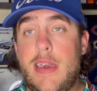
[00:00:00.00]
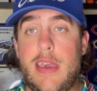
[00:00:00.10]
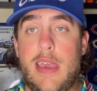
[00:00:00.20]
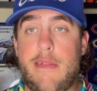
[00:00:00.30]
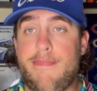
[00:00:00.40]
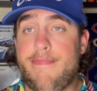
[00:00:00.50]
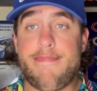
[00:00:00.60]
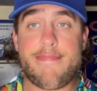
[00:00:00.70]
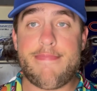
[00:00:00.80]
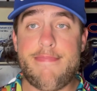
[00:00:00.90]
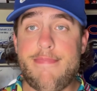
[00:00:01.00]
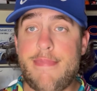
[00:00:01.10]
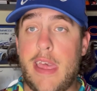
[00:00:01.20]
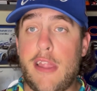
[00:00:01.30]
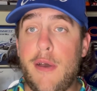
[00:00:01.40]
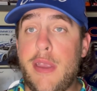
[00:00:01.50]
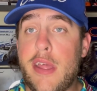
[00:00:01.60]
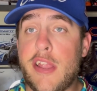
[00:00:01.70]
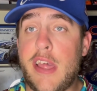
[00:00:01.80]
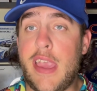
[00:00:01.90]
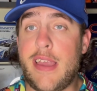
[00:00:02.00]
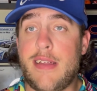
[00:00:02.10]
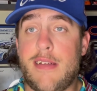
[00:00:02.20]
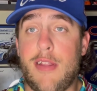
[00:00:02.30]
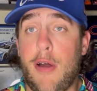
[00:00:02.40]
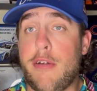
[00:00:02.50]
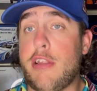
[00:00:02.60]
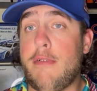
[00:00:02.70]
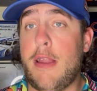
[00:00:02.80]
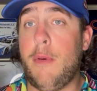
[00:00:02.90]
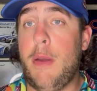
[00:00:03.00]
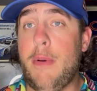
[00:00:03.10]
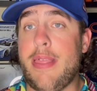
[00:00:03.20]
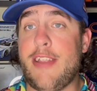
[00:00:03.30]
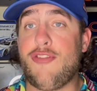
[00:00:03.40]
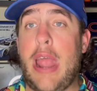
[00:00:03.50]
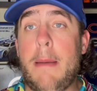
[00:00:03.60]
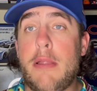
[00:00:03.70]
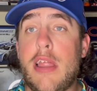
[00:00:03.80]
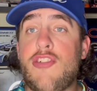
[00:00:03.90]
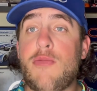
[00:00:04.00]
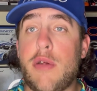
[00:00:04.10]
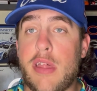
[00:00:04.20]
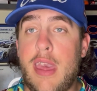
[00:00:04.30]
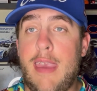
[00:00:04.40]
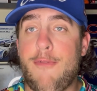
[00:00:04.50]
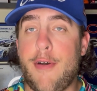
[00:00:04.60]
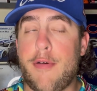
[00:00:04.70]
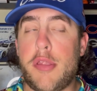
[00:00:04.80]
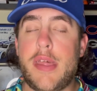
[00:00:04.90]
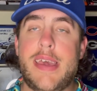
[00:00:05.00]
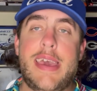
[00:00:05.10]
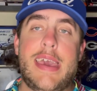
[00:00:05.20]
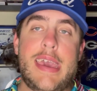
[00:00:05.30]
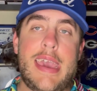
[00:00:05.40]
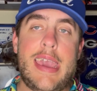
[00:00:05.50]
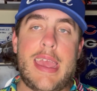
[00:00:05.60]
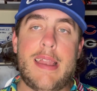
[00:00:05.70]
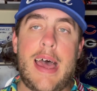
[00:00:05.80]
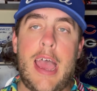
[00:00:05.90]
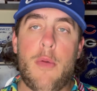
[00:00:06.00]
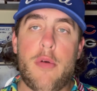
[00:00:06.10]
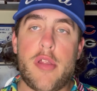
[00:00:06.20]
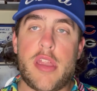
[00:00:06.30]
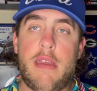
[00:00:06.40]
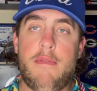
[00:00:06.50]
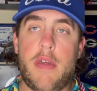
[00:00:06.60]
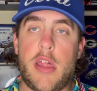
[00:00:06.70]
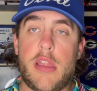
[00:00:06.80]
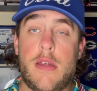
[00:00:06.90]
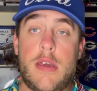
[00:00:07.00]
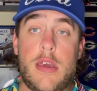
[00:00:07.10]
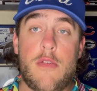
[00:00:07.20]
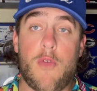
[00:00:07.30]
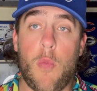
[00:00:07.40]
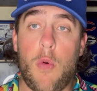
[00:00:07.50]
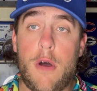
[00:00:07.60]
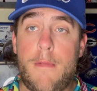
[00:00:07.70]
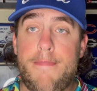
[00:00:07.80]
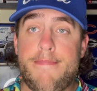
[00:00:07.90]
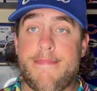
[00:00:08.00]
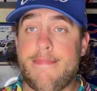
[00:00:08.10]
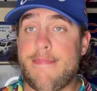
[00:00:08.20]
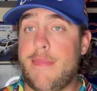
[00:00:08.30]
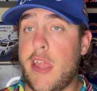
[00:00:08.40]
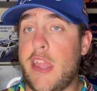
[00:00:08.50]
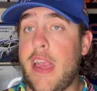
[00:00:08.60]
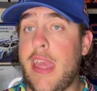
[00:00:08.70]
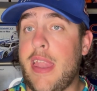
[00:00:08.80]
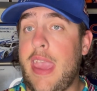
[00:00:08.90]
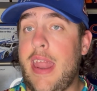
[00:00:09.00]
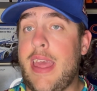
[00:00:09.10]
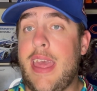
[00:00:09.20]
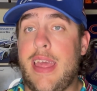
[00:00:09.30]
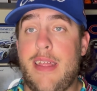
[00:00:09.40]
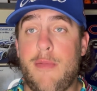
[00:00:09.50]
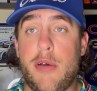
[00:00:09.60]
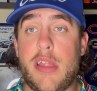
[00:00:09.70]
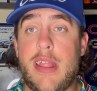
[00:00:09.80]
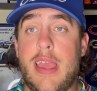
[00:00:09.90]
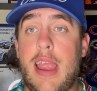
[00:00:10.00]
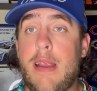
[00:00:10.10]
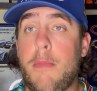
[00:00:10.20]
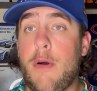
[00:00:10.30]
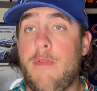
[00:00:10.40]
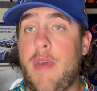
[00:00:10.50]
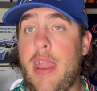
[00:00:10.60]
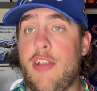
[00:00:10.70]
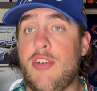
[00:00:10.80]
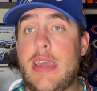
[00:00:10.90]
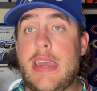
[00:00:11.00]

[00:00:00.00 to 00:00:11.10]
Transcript: And that's all you can say. Larson ran away with it. Track position was key, folks. And I will say this. For one, the second lane was a terrible advantage.